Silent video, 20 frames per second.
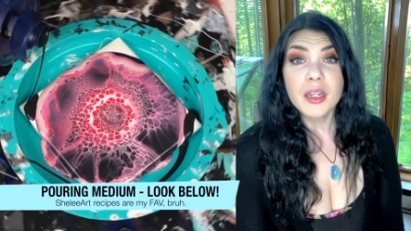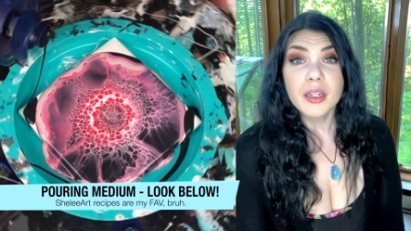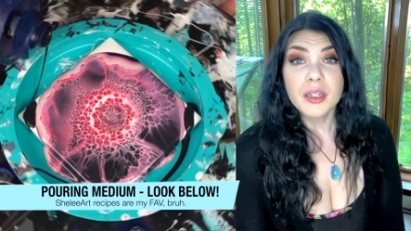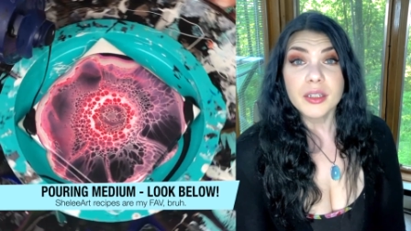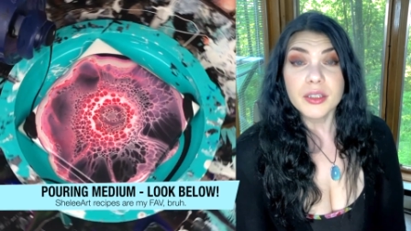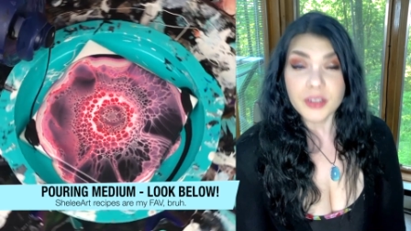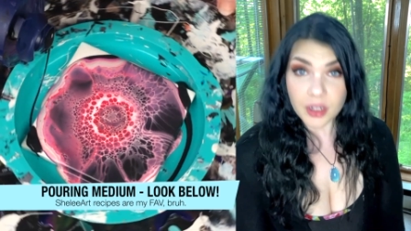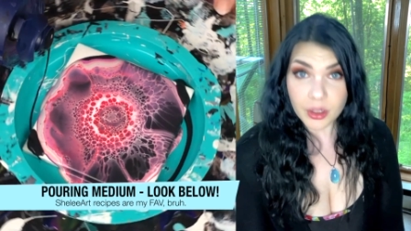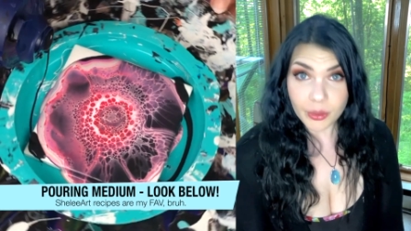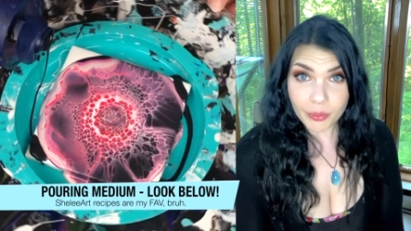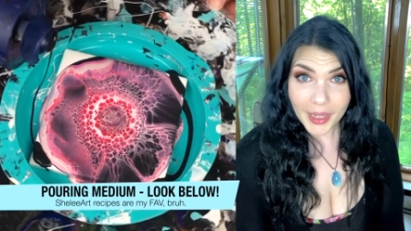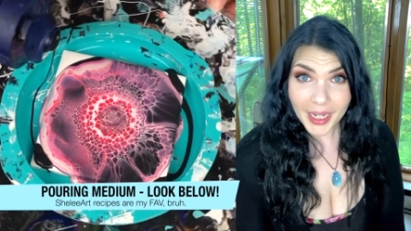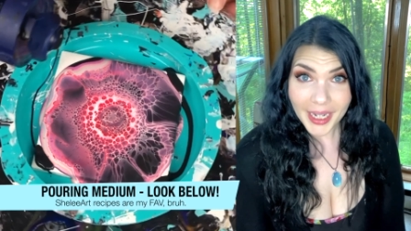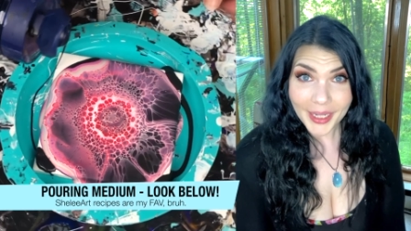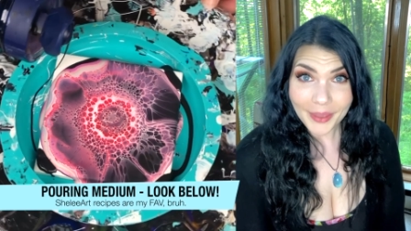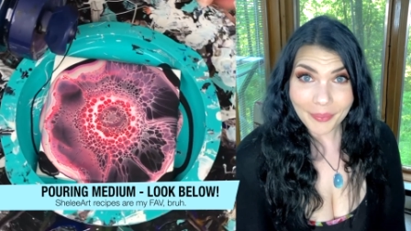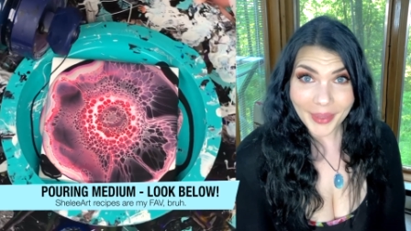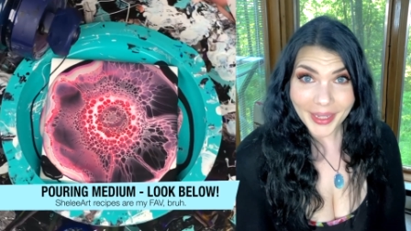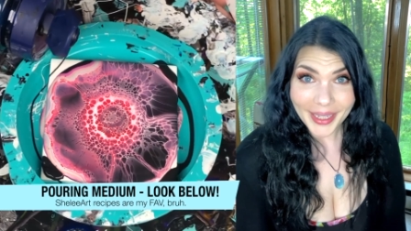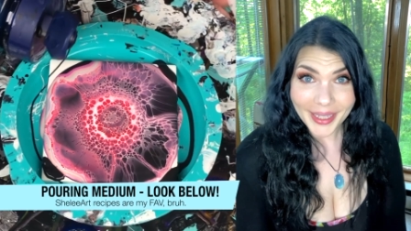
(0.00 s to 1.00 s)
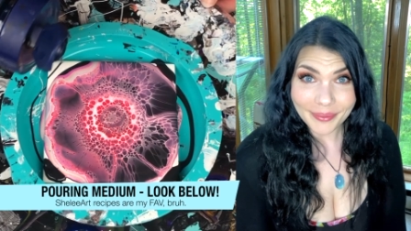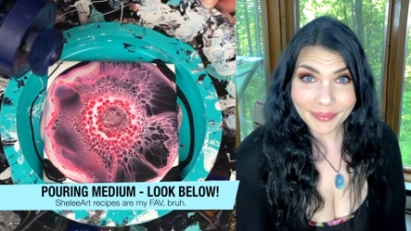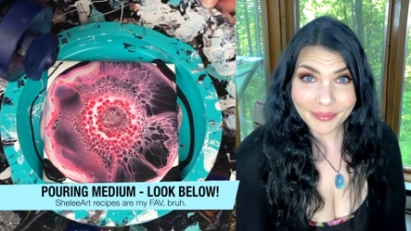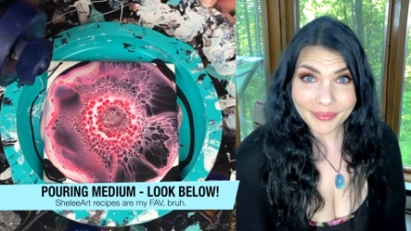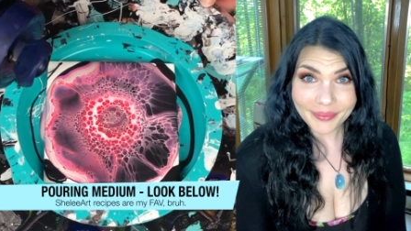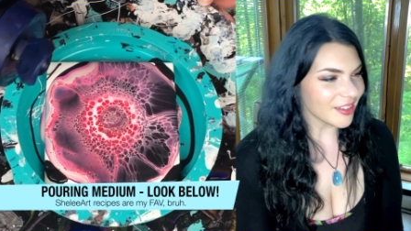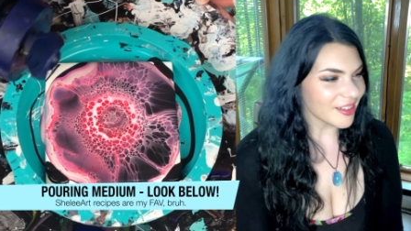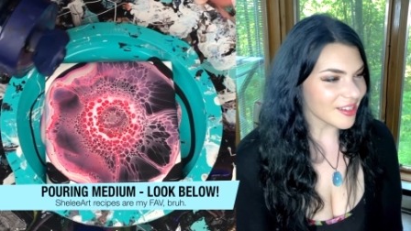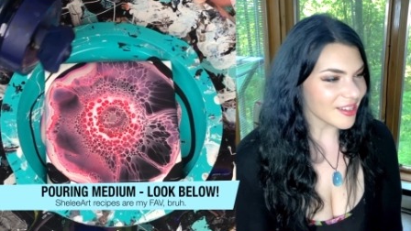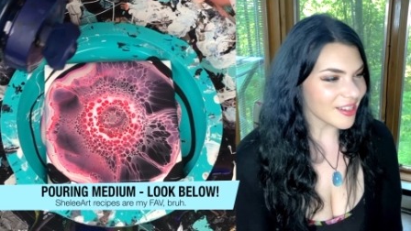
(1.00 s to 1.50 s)
Don't mind me.
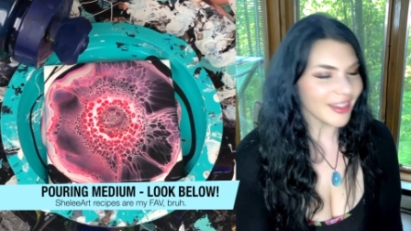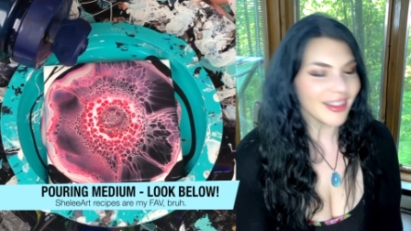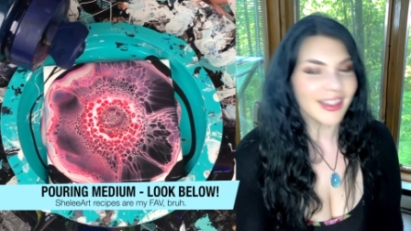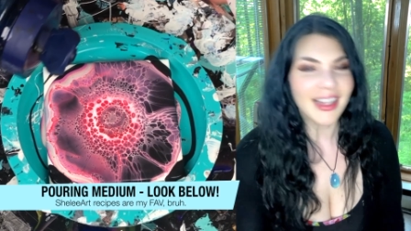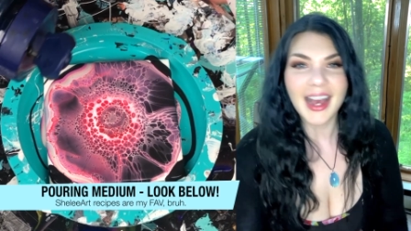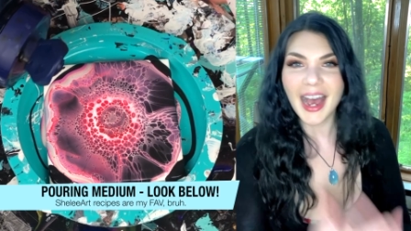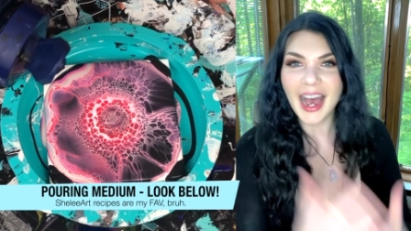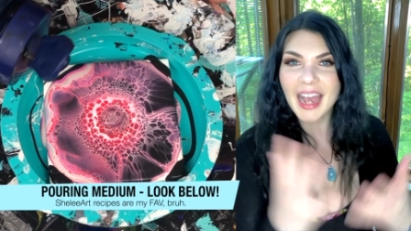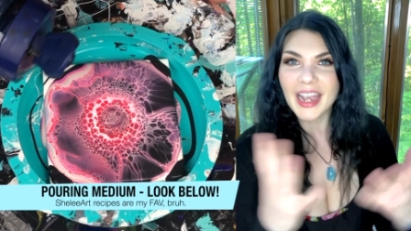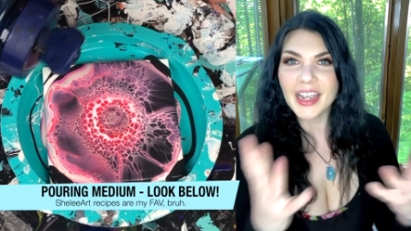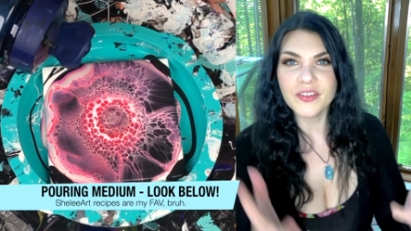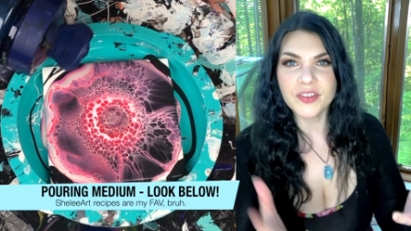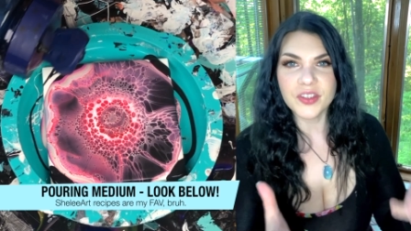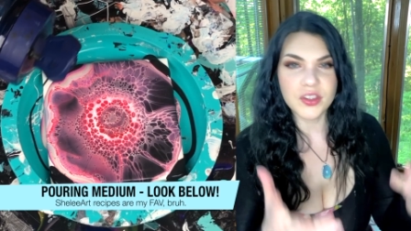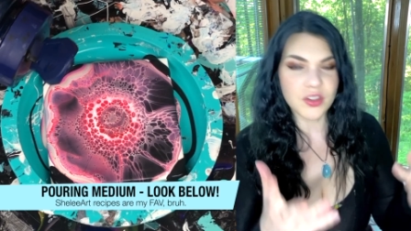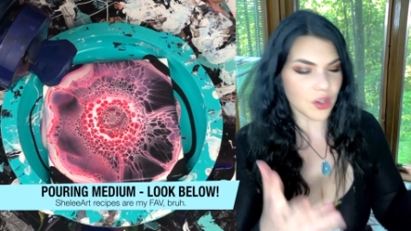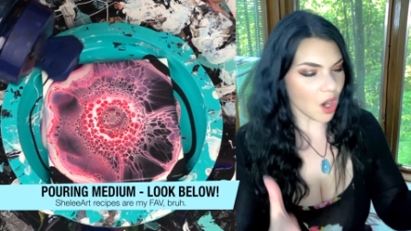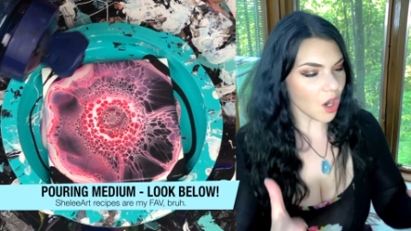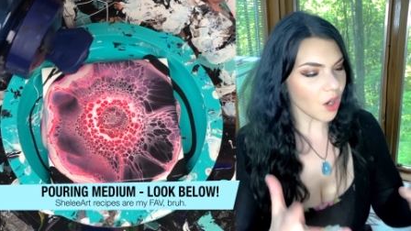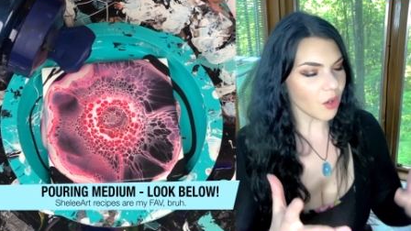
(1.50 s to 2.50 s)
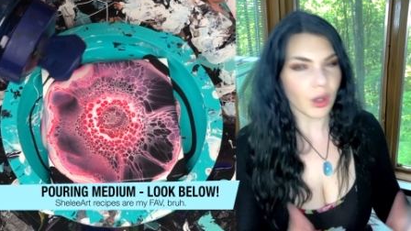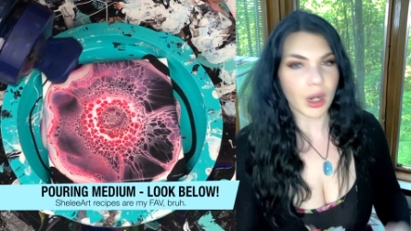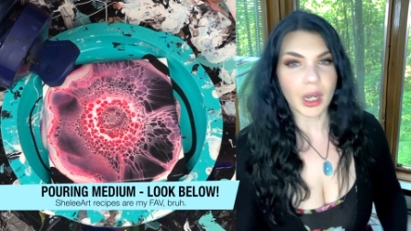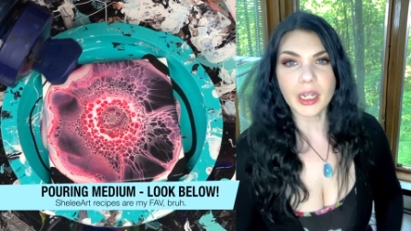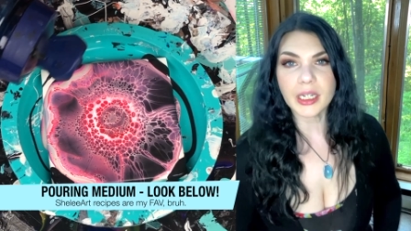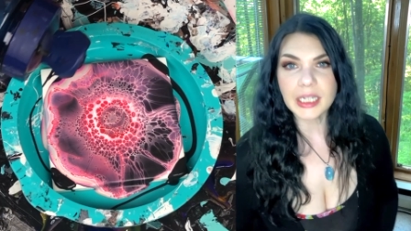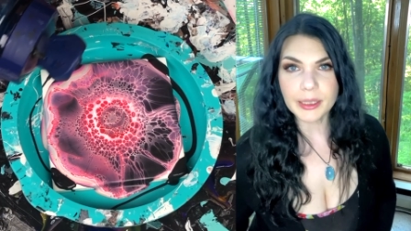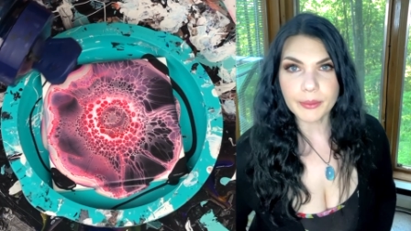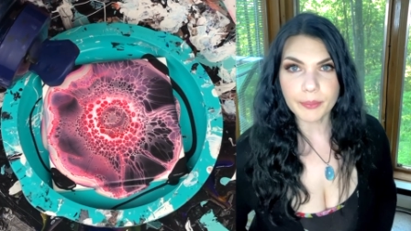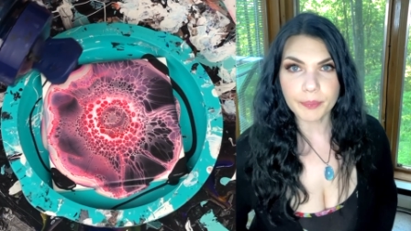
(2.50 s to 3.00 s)
It's like the Eye of Sauron in